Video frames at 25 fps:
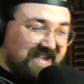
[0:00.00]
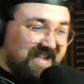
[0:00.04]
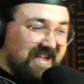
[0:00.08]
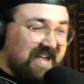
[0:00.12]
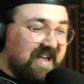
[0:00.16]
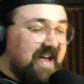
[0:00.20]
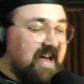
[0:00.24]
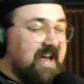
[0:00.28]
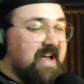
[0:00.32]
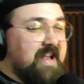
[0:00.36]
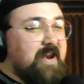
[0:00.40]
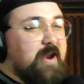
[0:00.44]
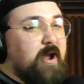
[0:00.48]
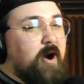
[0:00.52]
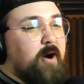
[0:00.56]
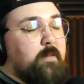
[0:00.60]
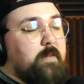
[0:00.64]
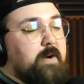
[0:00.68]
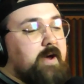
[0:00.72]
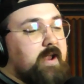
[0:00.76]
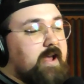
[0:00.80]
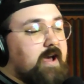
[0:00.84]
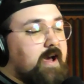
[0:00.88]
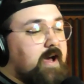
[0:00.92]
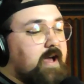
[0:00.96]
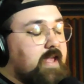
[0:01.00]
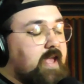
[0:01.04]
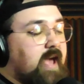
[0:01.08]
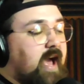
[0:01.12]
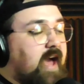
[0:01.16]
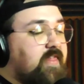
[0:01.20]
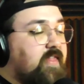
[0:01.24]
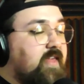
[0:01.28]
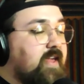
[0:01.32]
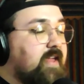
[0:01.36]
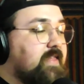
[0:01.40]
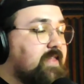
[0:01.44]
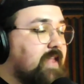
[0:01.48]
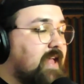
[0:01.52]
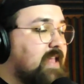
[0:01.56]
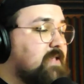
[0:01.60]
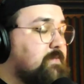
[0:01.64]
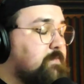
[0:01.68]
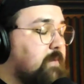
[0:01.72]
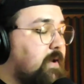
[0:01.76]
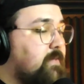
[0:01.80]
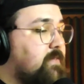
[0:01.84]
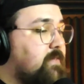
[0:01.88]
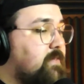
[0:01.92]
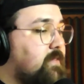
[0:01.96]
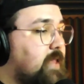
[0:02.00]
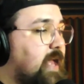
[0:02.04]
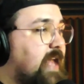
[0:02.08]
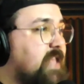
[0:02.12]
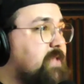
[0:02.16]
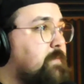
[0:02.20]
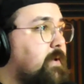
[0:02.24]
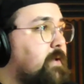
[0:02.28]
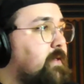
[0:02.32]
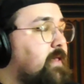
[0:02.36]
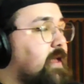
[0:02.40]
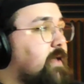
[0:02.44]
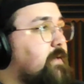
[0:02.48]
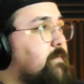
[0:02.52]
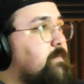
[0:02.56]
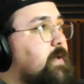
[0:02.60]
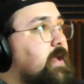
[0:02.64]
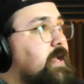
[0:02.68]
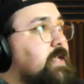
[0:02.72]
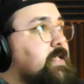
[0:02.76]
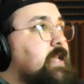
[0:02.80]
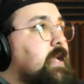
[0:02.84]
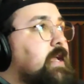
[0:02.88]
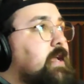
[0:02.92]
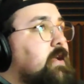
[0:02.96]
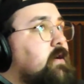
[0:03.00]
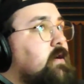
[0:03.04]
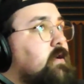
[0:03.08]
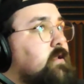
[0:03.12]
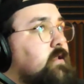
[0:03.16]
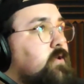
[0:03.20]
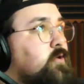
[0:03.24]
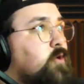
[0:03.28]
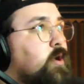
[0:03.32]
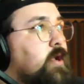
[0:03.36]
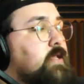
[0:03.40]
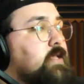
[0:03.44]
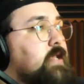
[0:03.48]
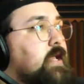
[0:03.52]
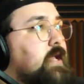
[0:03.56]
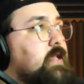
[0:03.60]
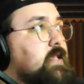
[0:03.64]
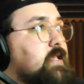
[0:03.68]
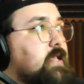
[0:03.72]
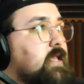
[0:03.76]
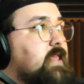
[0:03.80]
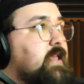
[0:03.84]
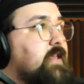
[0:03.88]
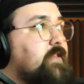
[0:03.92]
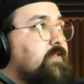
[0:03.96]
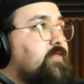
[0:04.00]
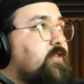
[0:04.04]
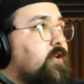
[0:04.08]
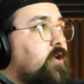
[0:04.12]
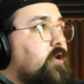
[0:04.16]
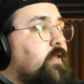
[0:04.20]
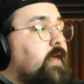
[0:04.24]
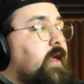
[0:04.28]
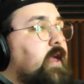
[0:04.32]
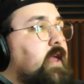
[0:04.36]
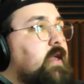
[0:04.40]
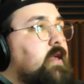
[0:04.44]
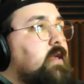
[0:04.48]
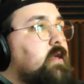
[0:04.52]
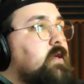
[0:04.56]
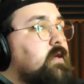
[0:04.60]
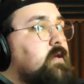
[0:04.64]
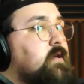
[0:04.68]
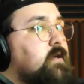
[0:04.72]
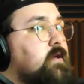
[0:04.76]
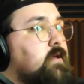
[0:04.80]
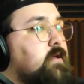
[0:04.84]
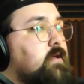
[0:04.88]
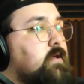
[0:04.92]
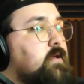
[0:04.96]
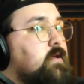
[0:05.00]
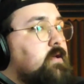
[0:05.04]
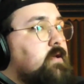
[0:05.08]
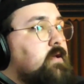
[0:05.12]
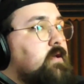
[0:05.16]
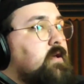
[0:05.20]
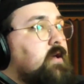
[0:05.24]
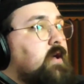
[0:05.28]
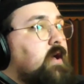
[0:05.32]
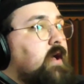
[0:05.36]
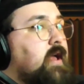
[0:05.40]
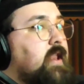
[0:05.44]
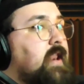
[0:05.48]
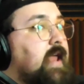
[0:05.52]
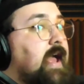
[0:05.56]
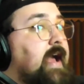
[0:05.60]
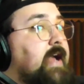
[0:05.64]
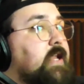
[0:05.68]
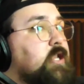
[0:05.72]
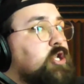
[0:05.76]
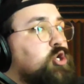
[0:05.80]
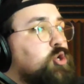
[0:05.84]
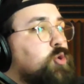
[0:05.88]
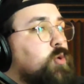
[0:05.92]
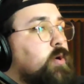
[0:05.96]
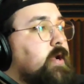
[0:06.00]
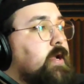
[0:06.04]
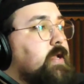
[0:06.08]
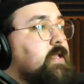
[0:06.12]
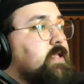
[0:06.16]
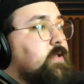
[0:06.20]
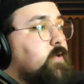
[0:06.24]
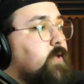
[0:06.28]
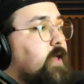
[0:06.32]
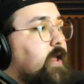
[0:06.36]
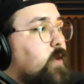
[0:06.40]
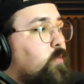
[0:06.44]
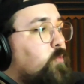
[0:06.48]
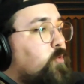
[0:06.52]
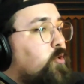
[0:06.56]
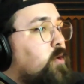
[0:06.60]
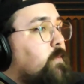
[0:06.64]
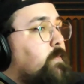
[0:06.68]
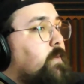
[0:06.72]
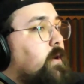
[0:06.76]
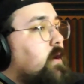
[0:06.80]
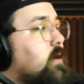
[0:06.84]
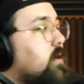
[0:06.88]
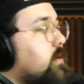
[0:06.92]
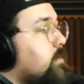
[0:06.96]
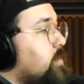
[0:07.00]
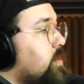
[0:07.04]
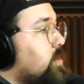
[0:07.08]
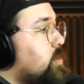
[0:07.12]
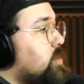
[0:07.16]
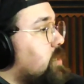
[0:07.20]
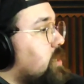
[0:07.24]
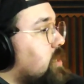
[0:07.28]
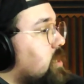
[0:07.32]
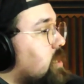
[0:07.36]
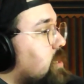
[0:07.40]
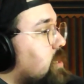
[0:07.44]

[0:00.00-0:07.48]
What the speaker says: No, but yeah, I think that's my like big take on Green Day is I think they're like an entry into like real punk music.